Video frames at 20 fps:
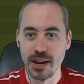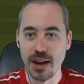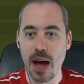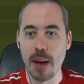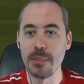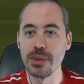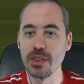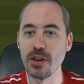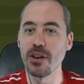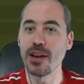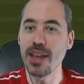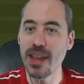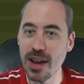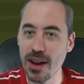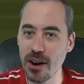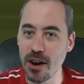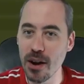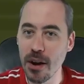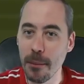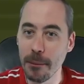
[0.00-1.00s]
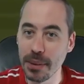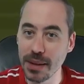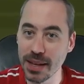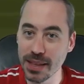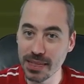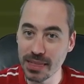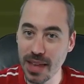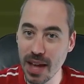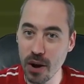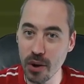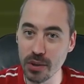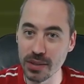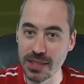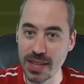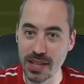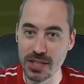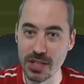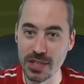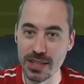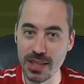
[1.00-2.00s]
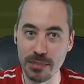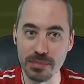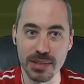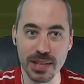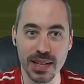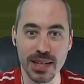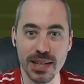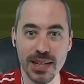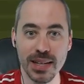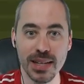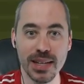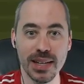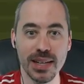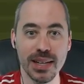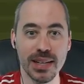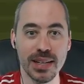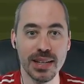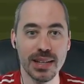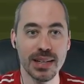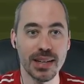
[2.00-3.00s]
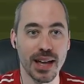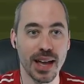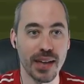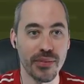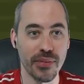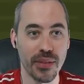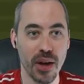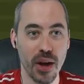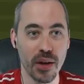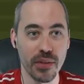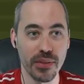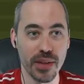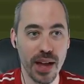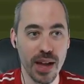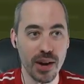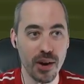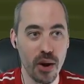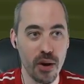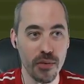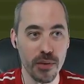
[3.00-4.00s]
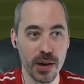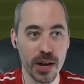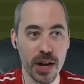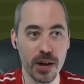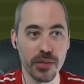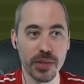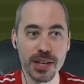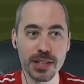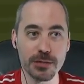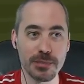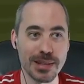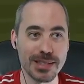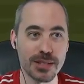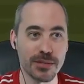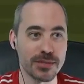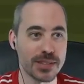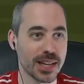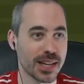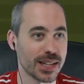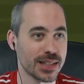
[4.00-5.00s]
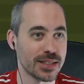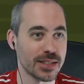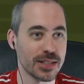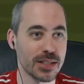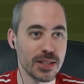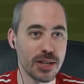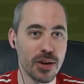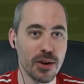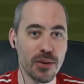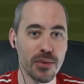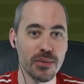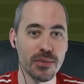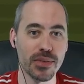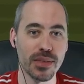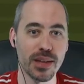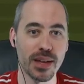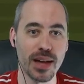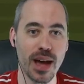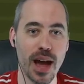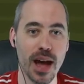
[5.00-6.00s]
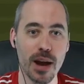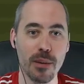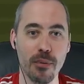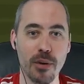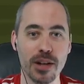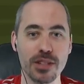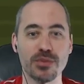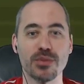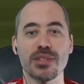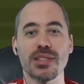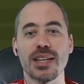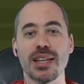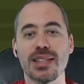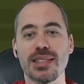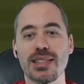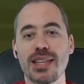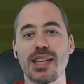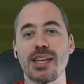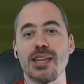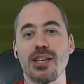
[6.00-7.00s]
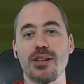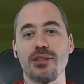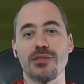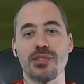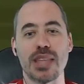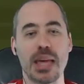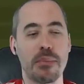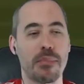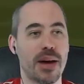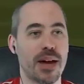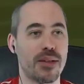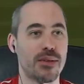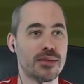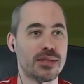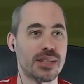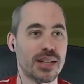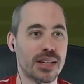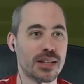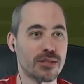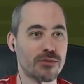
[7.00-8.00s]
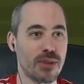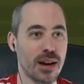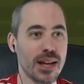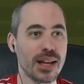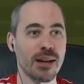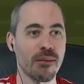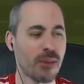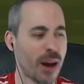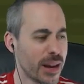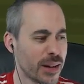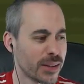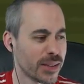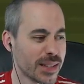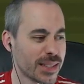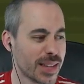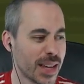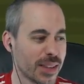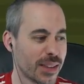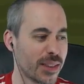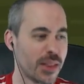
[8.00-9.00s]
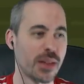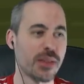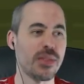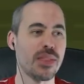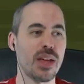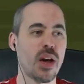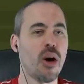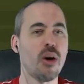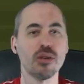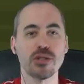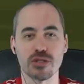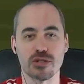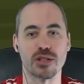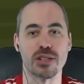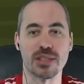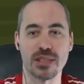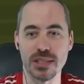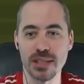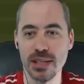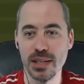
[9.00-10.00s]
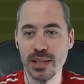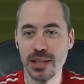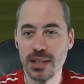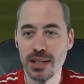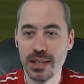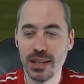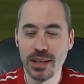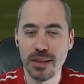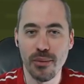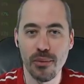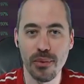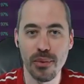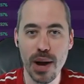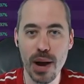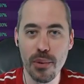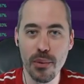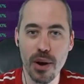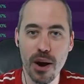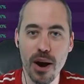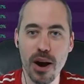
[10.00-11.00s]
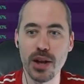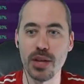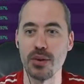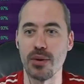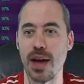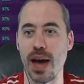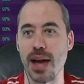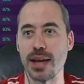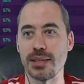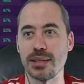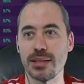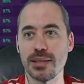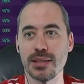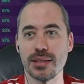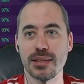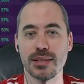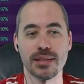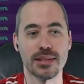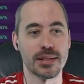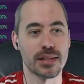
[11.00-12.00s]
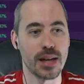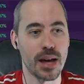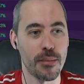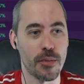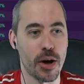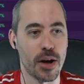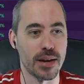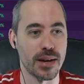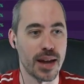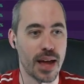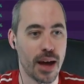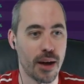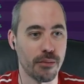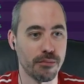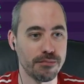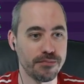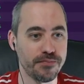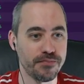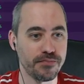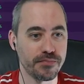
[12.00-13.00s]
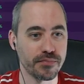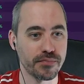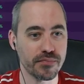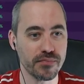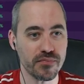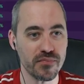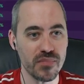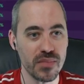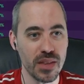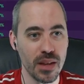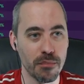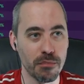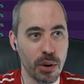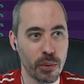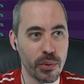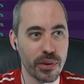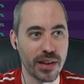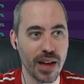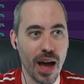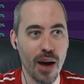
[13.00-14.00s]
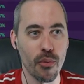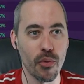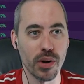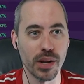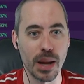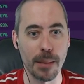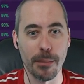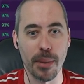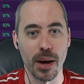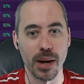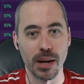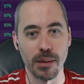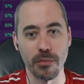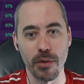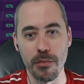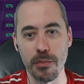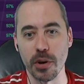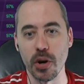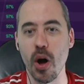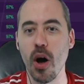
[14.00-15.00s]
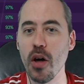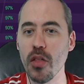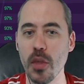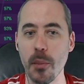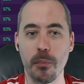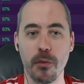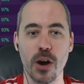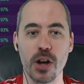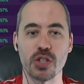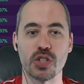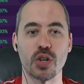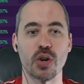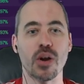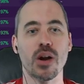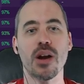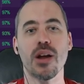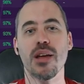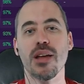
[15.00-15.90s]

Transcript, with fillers: I mean, they're here, but like that whole section's empty. And on and over here, the expensive tickets, you know, the higher price ones, the executives that buy those tickets, right? Get right on the sideline, the, the ultras. Where where are you guys? Come on now. But we got one up on them. We put all the pressure.